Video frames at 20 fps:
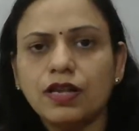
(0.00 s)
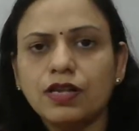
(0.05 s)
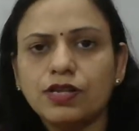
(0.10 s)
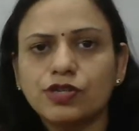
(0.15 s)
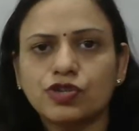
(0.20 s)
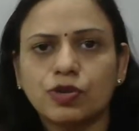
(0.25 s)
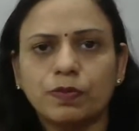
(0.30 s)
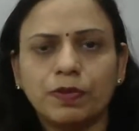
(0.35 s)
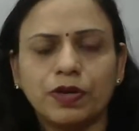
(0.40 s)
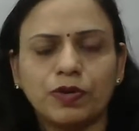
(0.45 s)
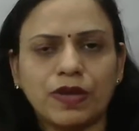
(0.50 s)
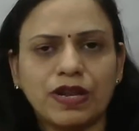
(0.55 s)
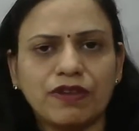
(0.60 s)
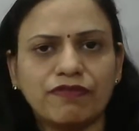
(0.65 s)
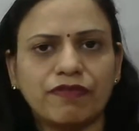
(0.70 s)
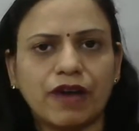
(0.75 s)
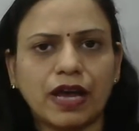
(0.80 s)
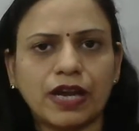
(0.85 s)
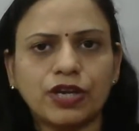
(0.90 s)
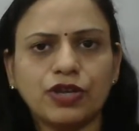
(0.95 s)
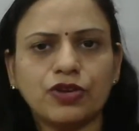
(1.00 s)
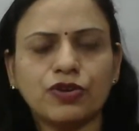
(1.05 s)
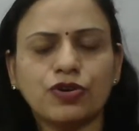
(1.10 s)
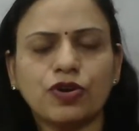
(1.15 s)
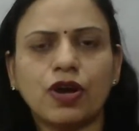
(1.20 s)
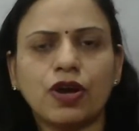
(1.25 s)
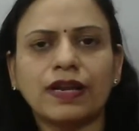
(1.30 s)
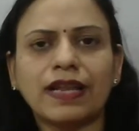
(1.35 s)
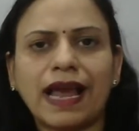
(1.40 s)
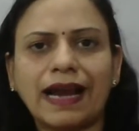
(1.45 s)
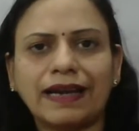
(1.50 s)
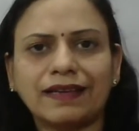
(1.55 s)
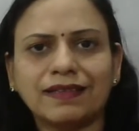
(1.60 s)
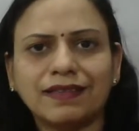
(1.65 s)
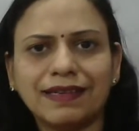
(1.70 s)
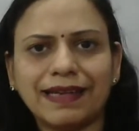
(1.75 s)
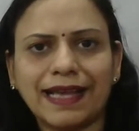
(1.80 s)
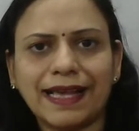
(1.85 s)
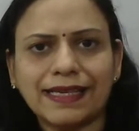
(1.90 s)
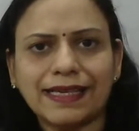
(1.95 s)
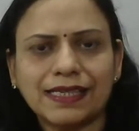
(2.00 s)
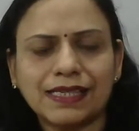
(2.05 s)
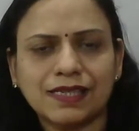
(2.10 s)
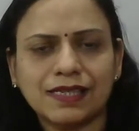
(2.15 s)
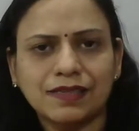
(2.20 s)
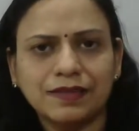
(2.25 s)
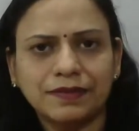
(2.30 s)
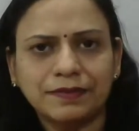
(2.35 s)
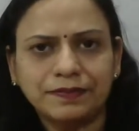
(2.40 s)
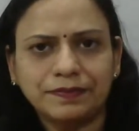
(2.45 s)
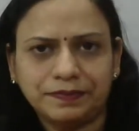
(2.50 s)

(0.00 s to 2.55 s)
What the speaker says: So between one neuron and the next,